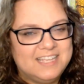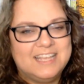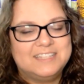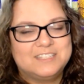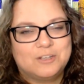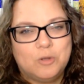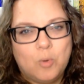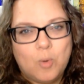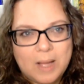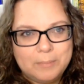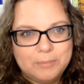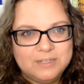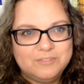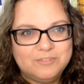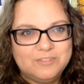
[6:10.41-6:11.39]
It's a
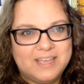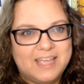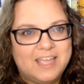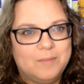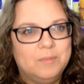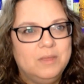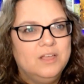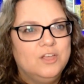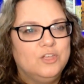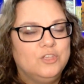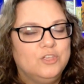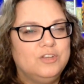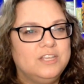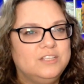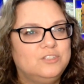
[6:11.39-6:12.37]
cooperative game.
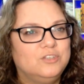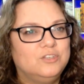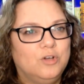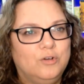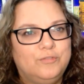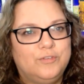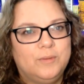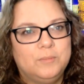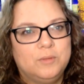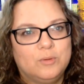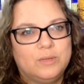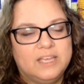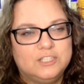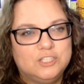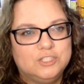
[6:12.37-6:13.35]
You need to go from
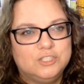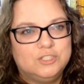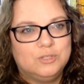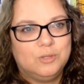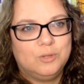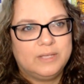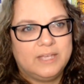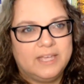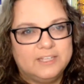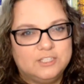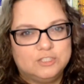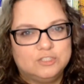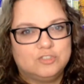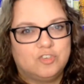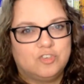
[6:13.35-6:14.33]
location to
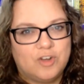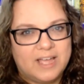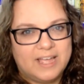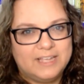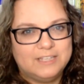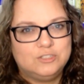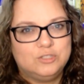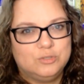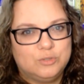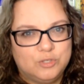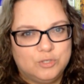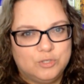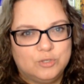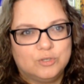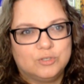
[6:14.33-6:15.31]
location trying to
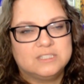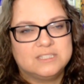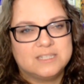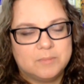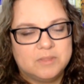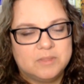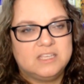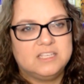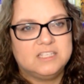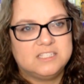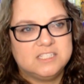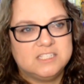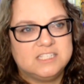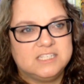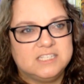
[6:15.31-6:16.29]
cure some of these
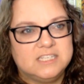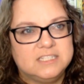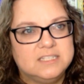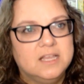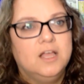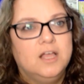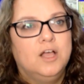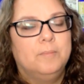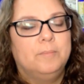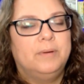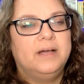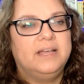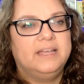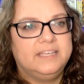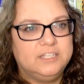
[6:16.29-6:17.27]
disease.
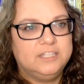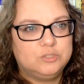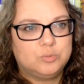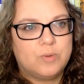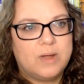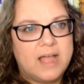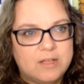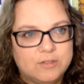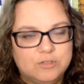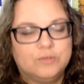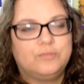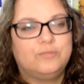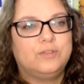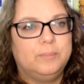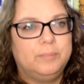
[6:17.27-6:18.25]
But each round you're
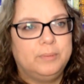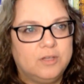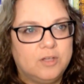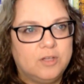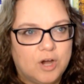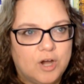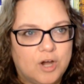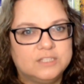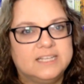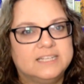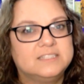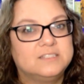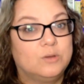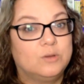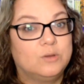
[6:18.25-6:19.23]
flipping card
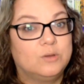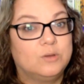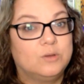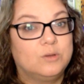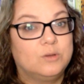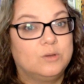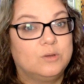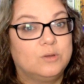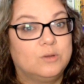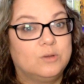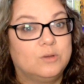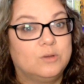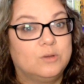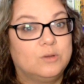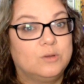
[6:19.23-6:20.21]
that's going to spread
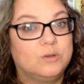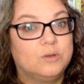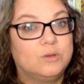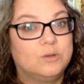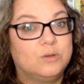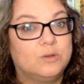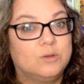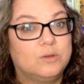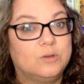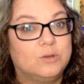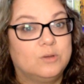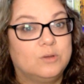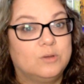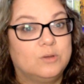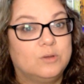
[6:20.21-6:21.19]
disease. And if you ever
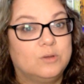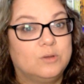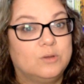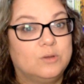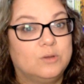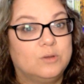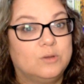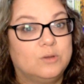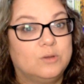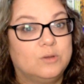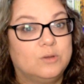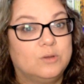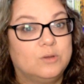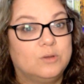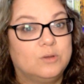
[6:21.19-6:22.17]
get 3 cubes
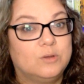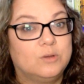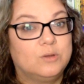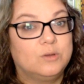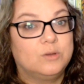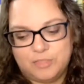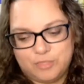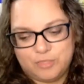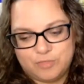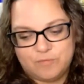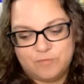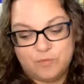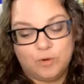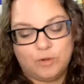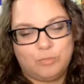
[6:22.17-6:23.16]
in one and then the
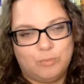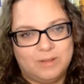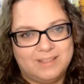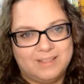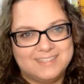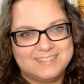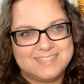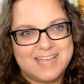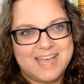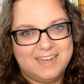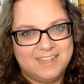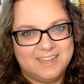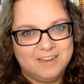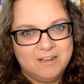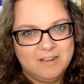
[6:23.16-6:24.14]
4th one gets
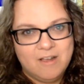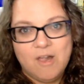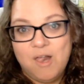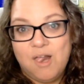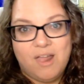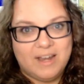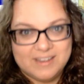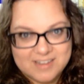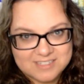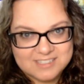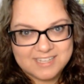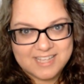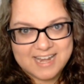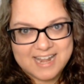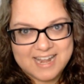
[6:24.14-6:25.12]
added, it
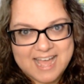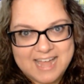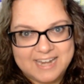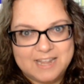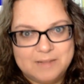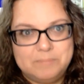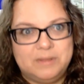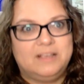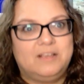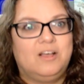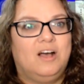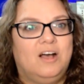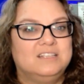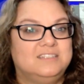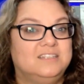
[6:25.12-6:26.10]
doesn't get added, but it
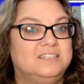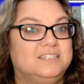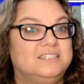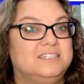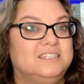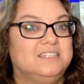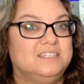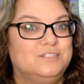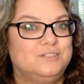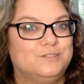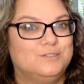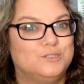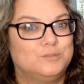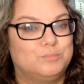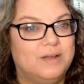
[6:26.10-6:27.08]
caused a disease to
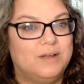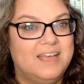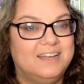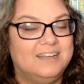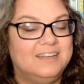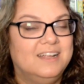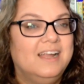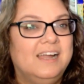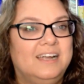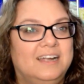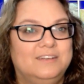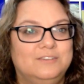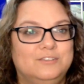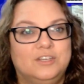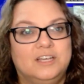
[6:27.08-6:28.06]
spread.
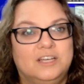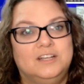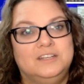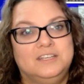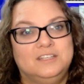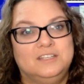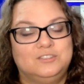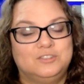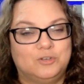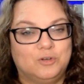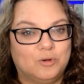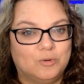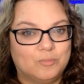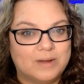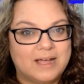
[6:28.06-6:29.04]
And you're going to need to
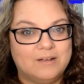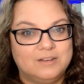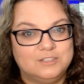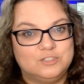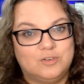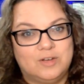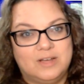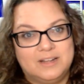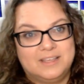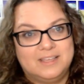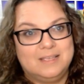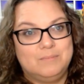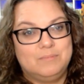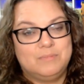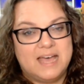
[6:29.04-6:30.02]
go around and try to
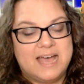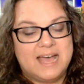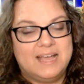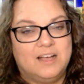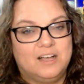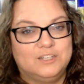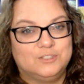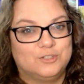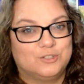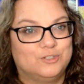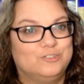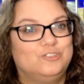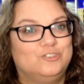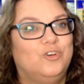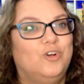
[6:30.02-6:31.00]
keep that under
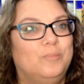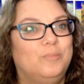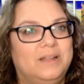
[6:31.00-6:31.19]
control.